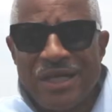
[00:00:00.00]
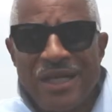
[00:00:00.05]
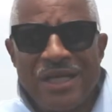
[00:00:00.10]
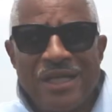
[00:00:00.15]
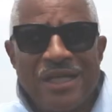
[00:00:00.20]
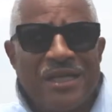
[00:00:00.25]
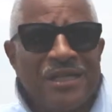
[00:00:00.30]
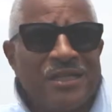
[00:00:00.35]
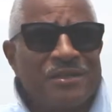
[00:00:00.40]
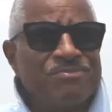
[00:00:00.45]

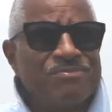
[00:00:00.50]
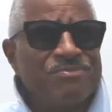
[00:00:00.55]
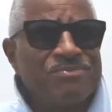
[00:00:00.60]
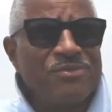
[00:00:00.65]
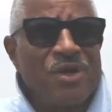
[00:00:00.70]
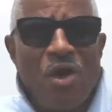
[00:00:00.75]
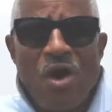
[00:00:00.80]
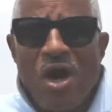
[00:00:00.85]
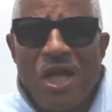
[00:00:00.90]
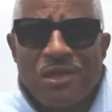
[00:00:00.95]

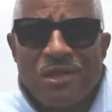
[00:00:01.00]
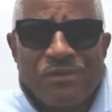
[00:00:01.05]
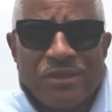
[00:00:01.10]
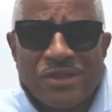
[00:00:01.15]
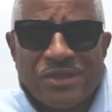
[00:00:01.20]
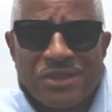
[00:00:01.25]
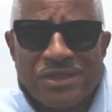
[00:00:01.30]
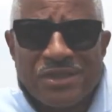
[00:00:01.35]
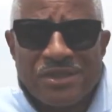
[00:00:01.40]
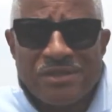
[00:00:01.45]
all of
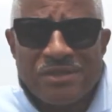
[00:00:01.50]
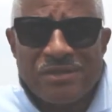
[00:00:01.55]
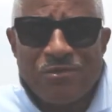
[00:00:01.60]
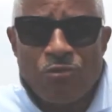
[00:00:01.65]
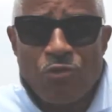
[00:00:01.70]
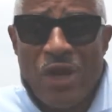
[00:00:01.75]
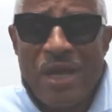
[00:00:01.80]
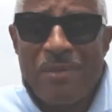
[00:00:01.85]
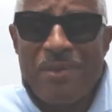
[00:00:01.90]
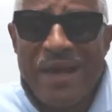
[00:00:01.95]
us,
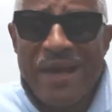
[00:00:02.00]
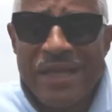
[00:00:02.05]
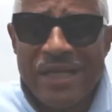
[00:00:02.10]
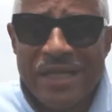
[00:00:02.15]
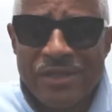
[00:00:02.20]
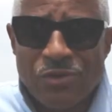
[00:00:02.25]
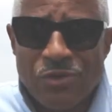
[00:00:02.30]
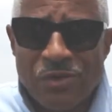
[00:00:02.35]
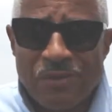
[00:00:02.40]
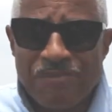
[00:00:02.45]
Ray
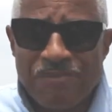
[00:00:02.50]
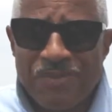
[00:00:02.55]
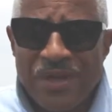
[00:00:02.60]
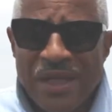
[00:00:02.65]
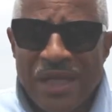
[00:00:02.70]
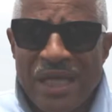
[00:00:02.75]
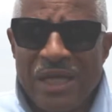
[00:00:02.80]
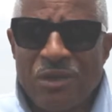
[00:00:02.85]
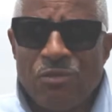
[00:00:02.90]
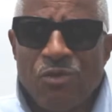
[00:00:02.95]
Barreto.
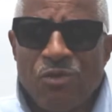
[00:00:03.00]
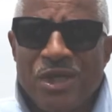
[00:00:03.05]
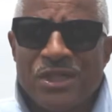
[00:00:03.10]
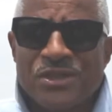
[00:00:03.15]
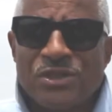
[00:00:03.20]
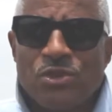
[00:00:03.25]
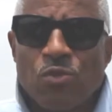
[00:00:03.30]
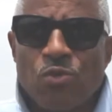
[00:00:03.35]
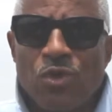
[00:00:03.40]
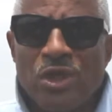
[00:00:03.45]
It
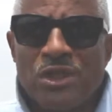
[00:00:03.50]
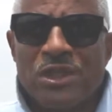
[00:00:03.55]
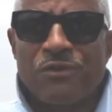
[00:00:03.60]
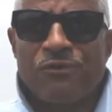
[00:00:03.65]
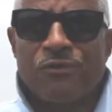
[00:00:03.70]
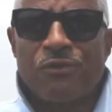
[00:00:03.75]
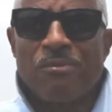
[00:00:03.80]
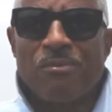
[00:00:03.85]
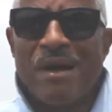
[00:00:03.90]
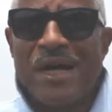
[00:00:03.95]
was
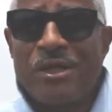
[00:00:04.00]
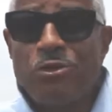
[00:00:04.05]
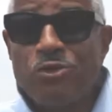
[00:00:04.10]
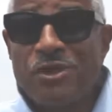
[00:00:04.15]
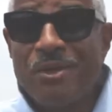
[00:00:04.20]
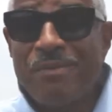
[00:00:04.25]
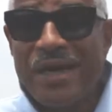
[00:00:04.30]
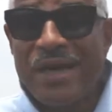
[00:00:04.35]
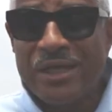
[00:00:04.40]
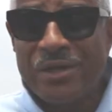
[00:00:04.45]
wonderful. Manu
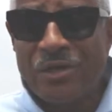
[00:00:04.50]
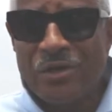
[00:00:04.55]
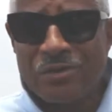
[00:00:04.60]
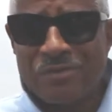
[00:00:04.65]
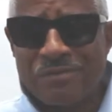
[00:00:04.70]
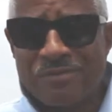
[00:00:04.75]
Dibango.